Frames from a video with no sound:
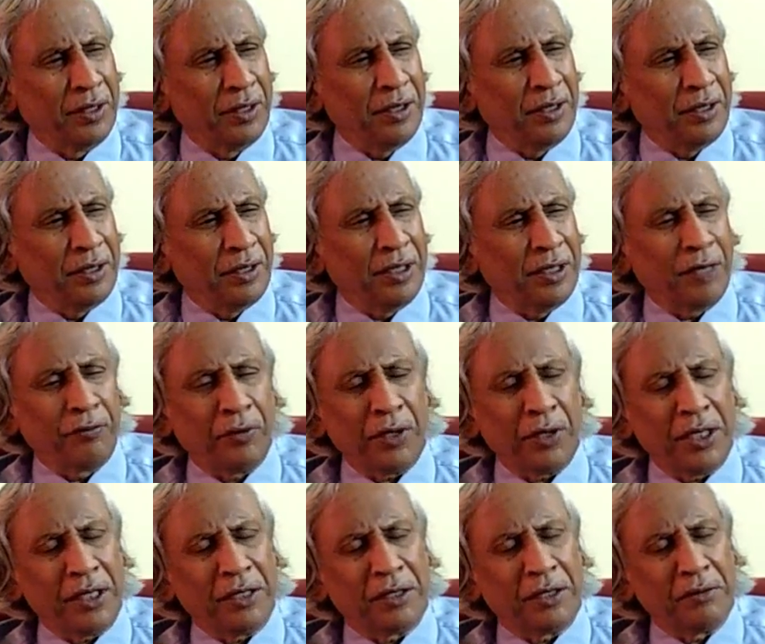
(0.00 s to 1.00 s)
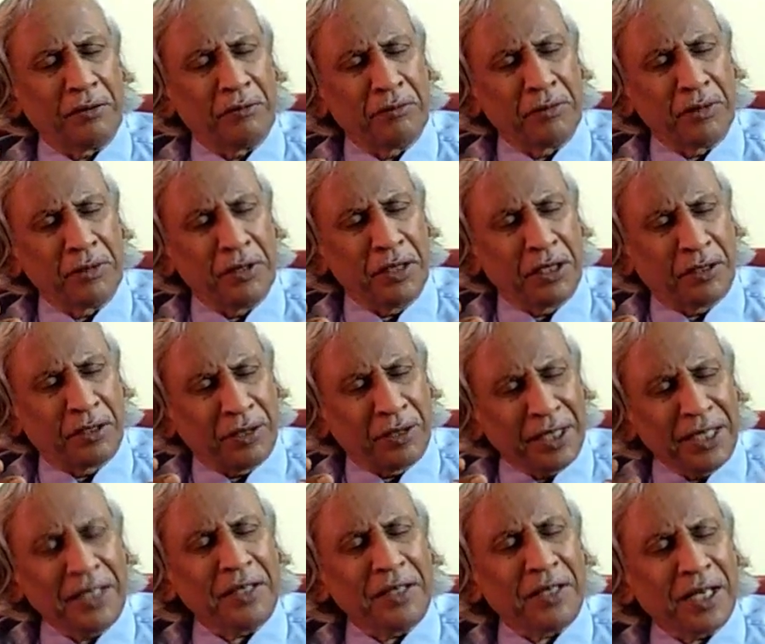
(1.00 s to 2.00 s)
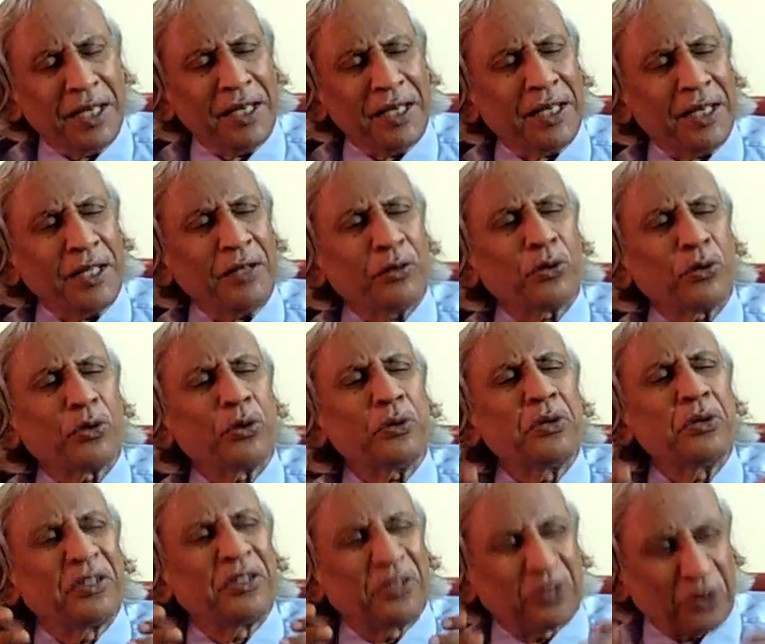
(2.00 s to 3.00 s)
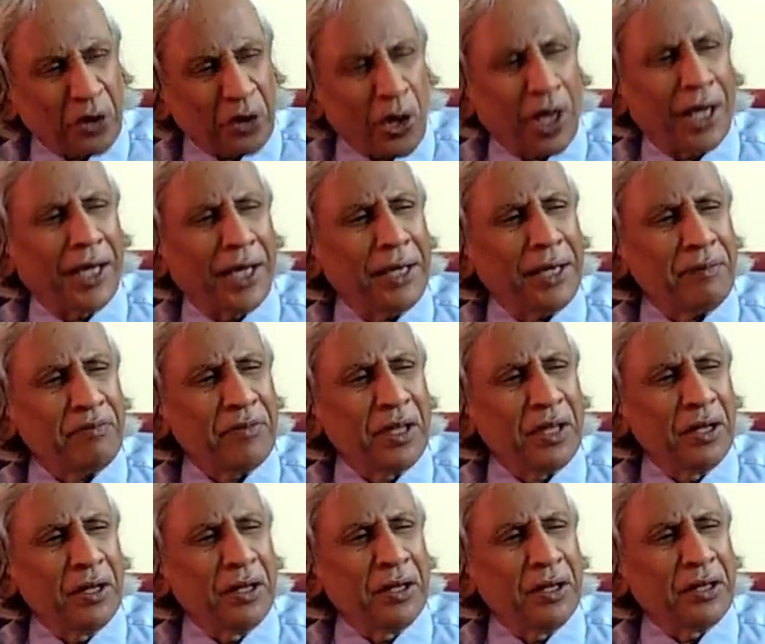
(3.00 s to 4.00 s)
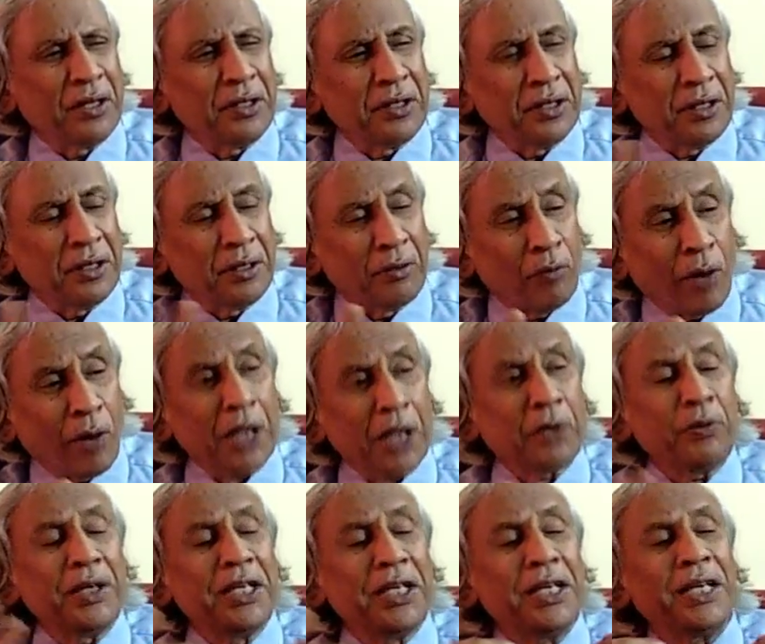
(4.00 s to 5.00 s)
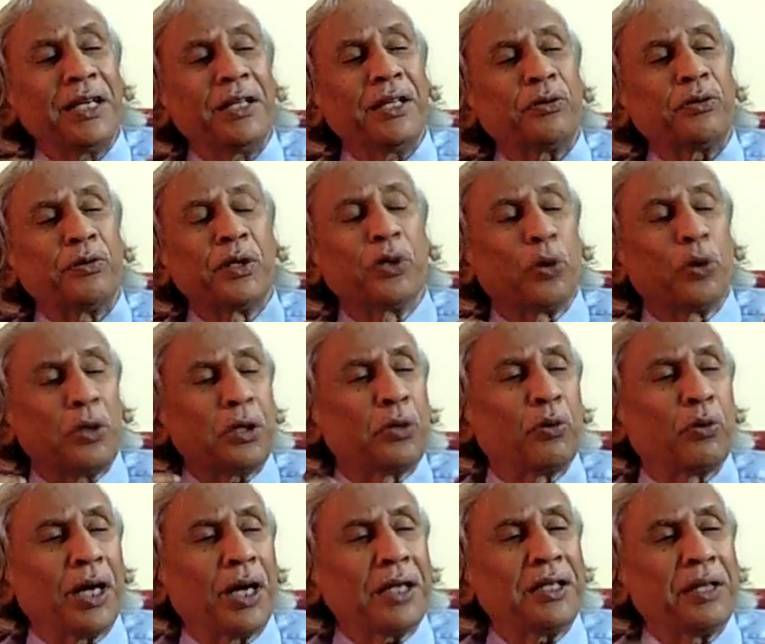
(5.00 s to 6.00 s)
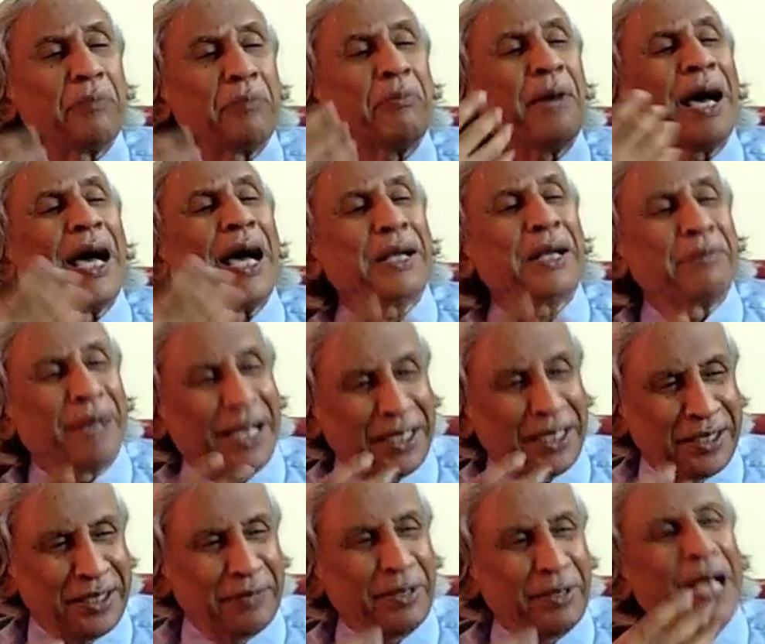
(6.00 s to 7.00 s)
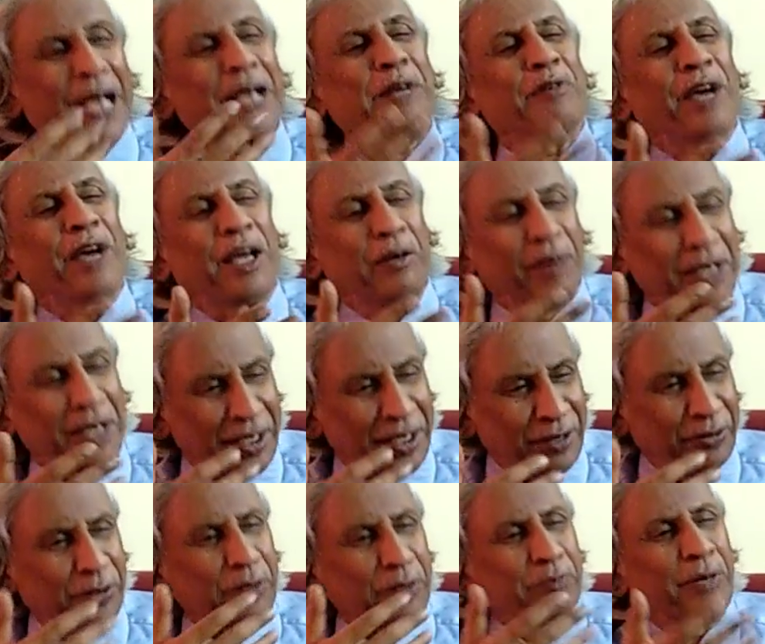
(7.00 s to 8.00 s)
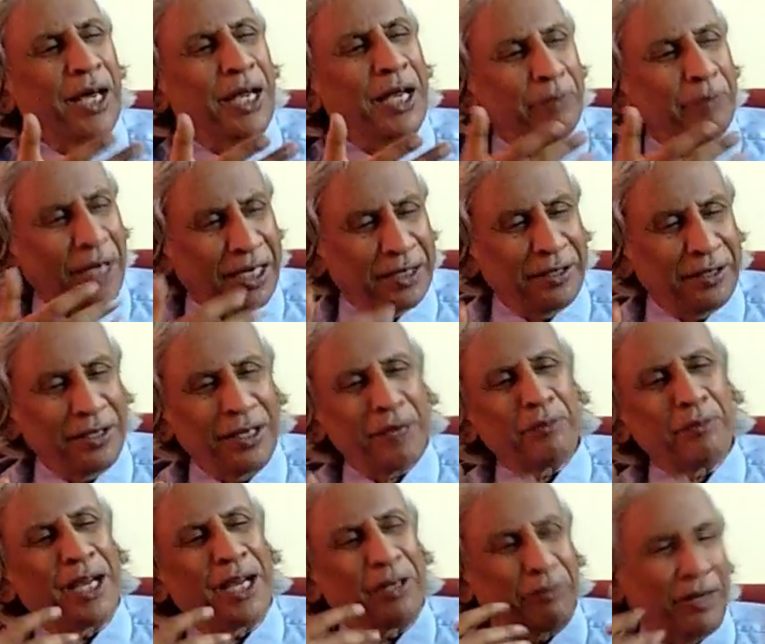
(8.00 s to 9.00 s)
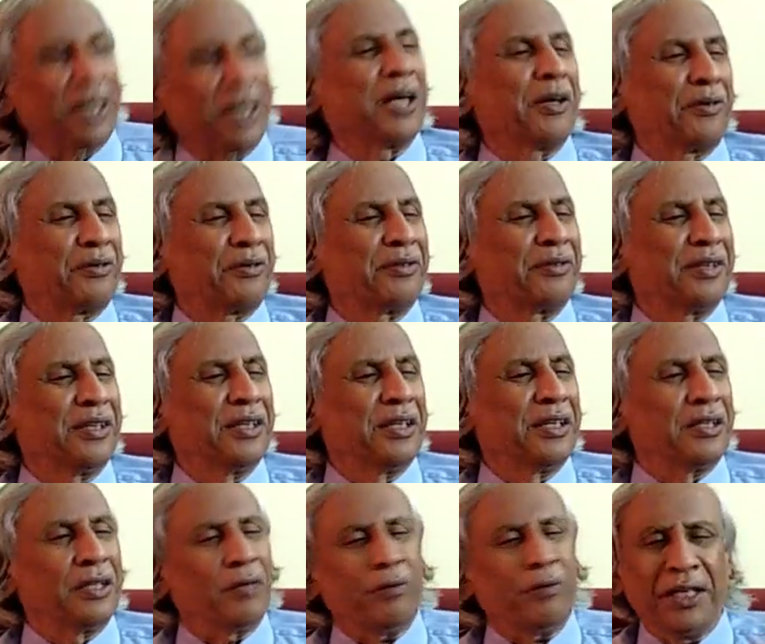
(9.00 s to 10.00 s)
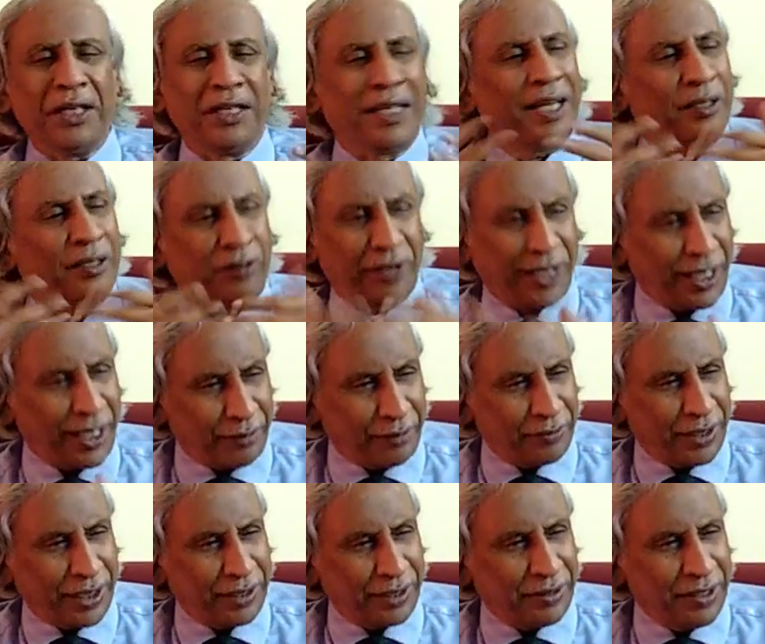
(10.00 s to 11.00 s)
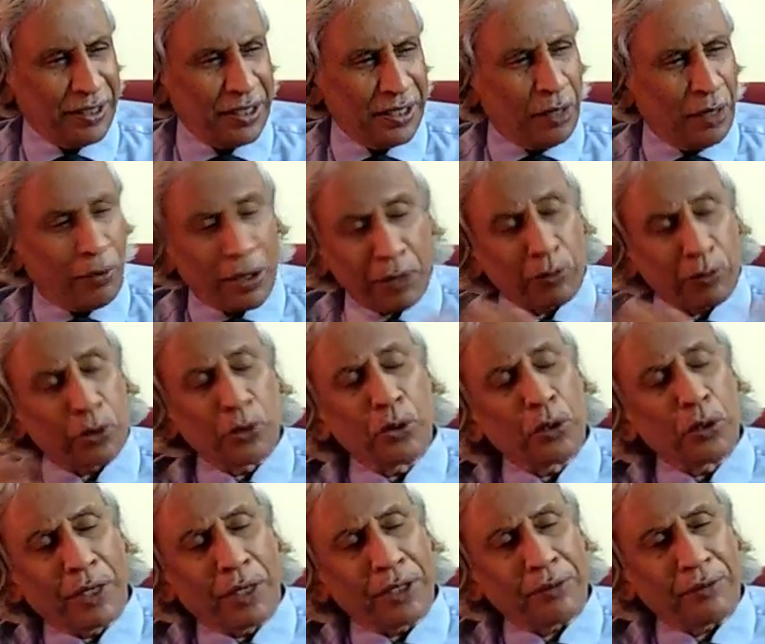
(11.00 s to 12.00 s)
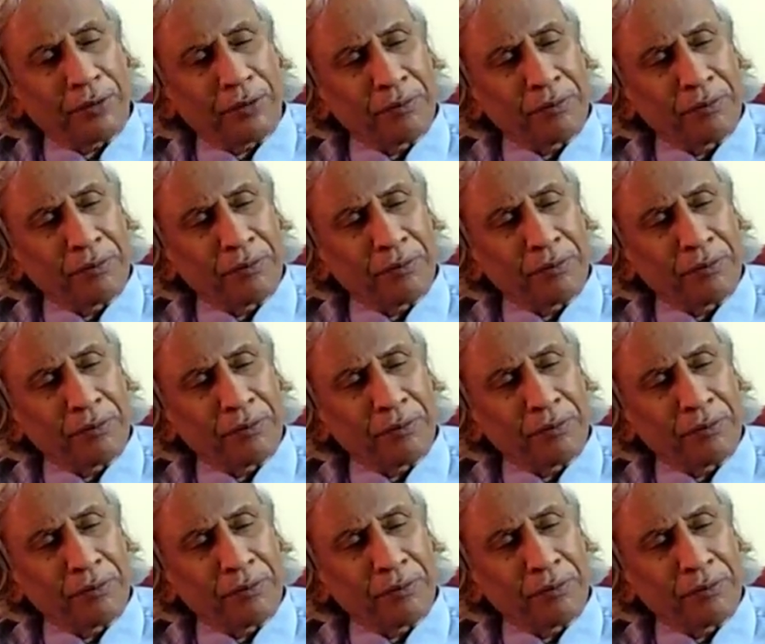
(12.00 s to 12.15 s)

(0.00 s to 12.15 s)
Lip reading: Therefore, its intent is to destroy. What we need is, we don't want the bad viruses, bad bacteria, bad fungus. Therefore, it takes care of that. What about good ones?